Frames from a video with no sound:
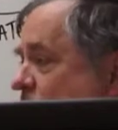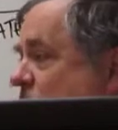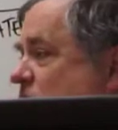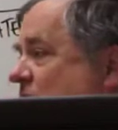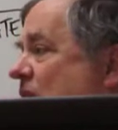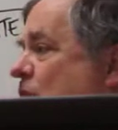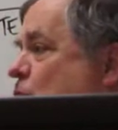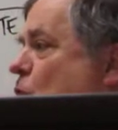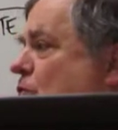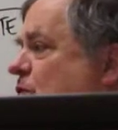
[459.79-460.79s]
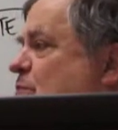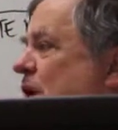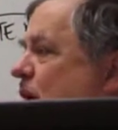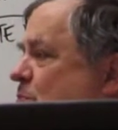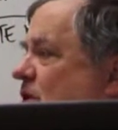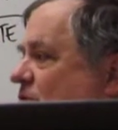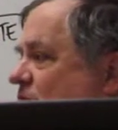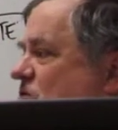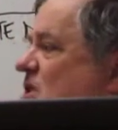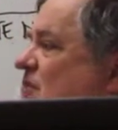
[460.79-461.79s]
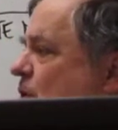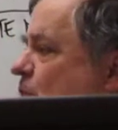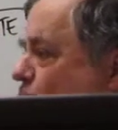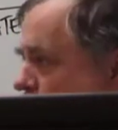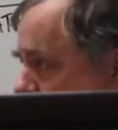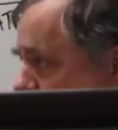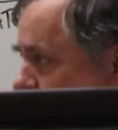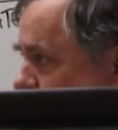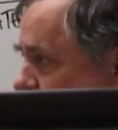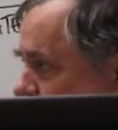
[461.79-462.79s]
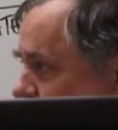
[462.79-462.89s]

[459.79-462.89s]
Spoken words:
but you had to hold the property for 7 or more years.